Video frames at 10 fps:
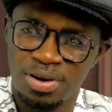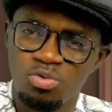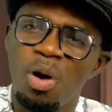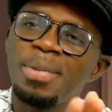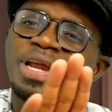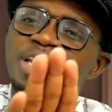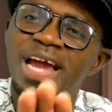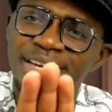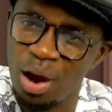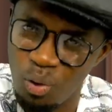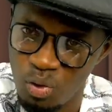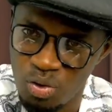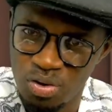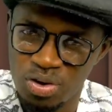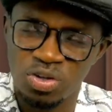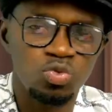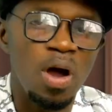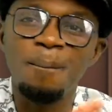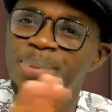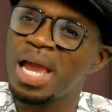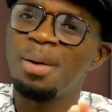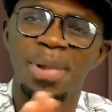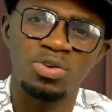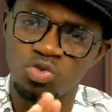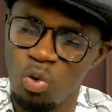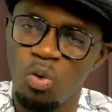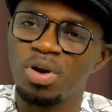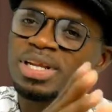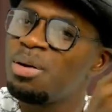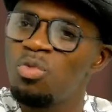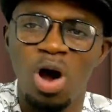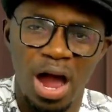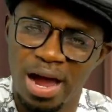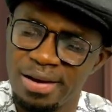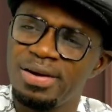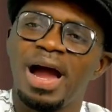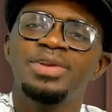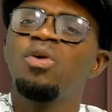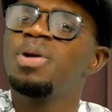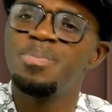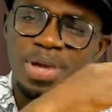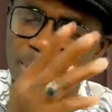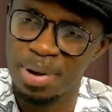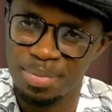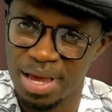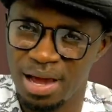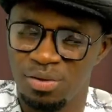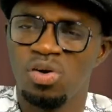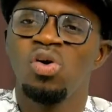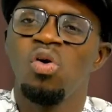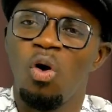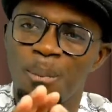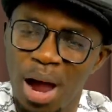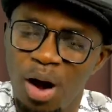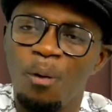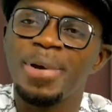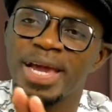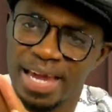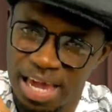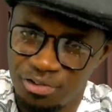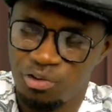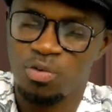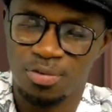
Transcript: No money near the hole. So when Pierre Manso or Quedemoa, I do be Pierre Babian, or bow or be careful.